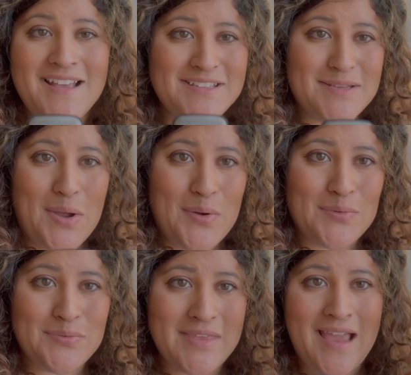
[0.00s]

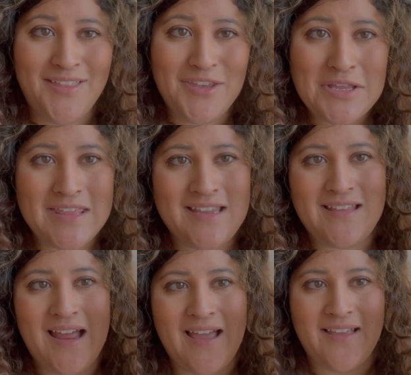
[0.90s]
So the other thing
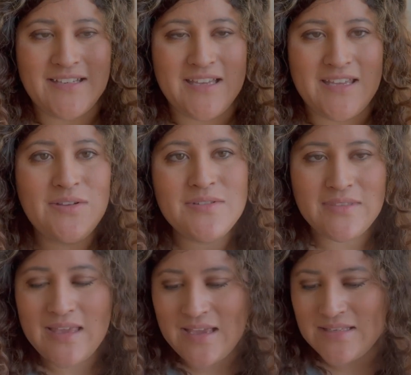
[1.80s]
that I like to use
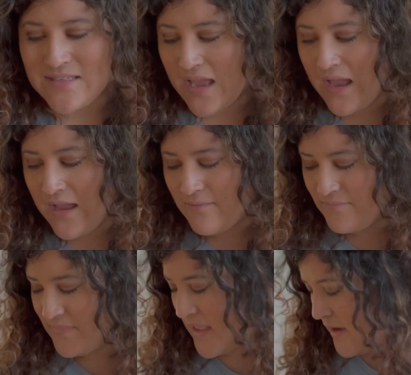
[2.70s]
with this,
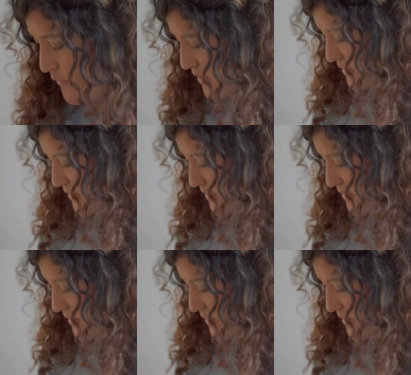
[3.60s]
that was a